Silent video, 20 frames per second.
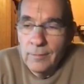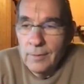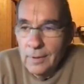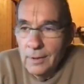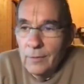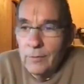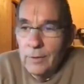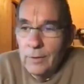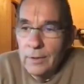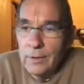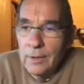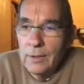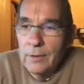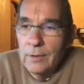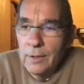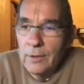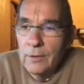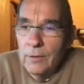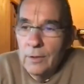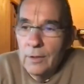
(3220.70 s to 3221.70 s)

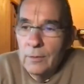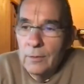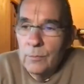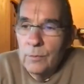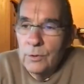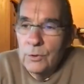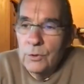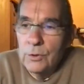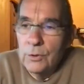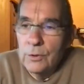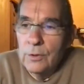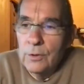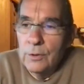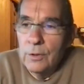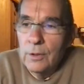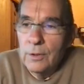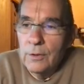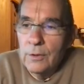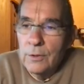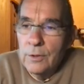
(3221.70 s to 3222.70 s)
we should
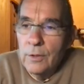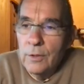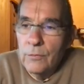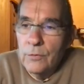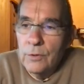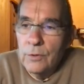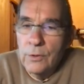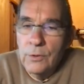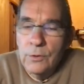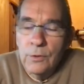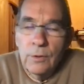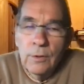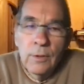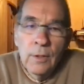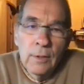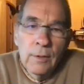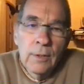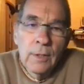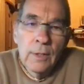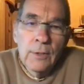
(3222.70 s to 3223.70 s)
conduct ourselves such that
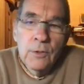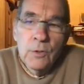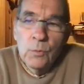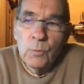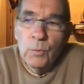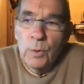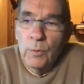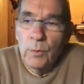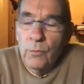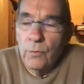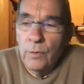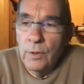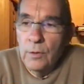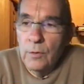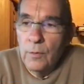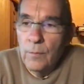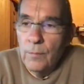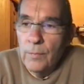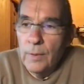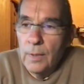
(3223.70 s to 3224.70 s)
that's the way we
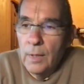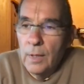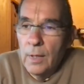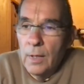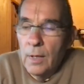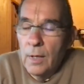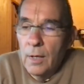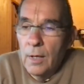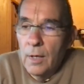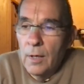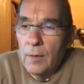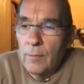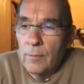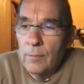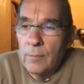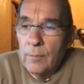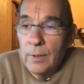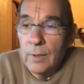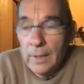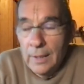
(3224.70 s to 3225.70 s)
feel.
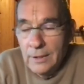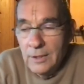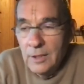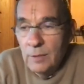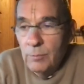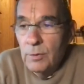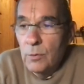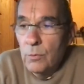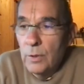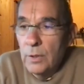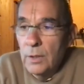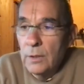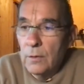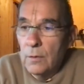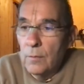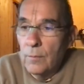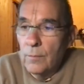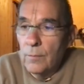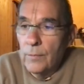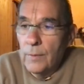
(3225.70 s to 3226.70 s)
But it has to be
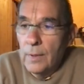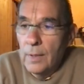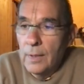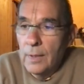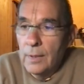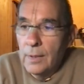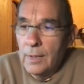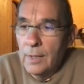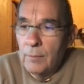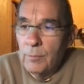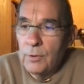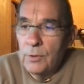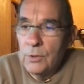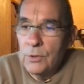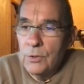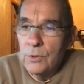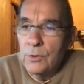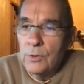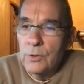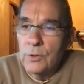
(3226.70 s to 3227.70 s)
real, and it can't be
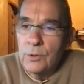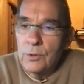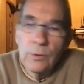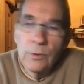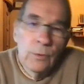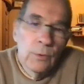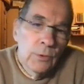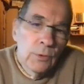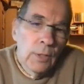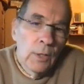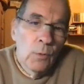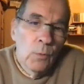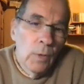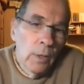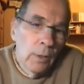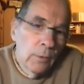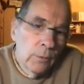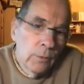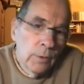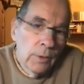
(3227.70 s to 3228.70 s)
just an excuse. I don't
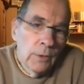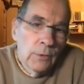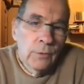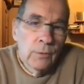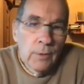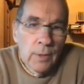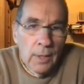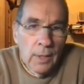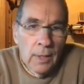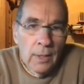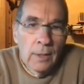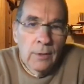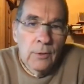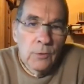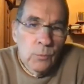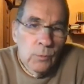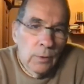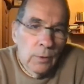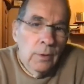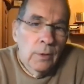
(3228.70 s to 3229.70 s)
want to do this or that. I
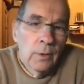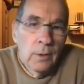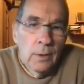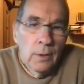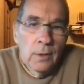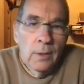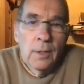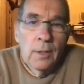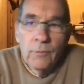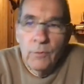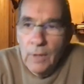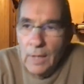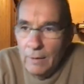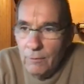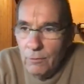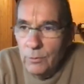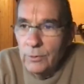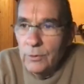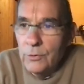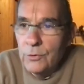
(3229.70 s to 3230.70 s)
just want to, if you
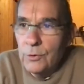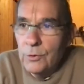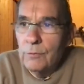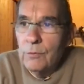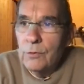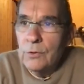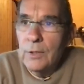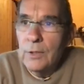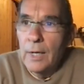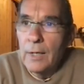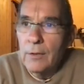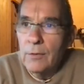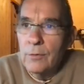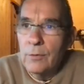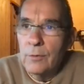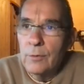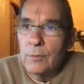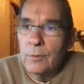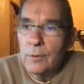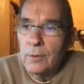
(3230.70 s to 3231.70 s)
have a real service
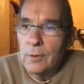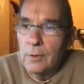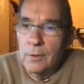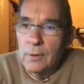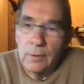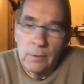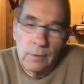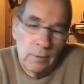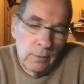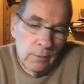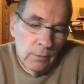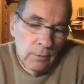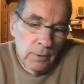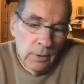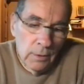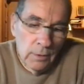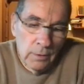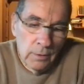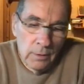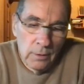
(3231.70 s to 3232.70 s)
attitude,
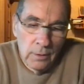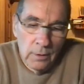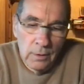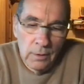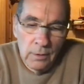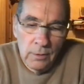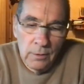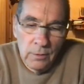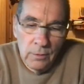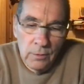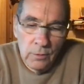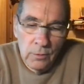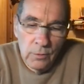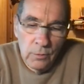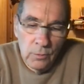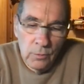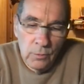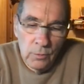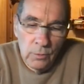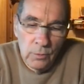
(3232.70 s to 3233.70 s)
then
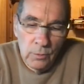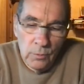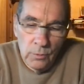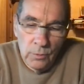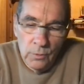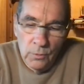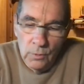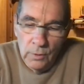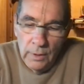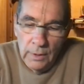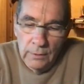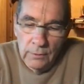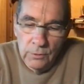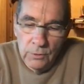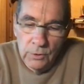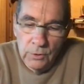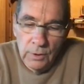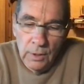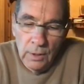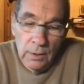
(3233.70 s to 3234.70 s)
you'll like the
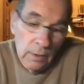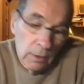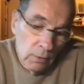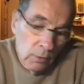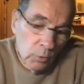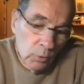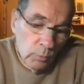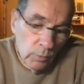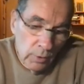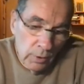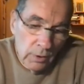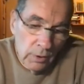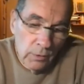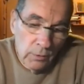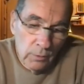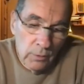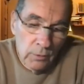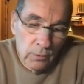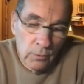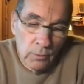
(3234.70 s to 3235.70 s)
chanting, and ultimately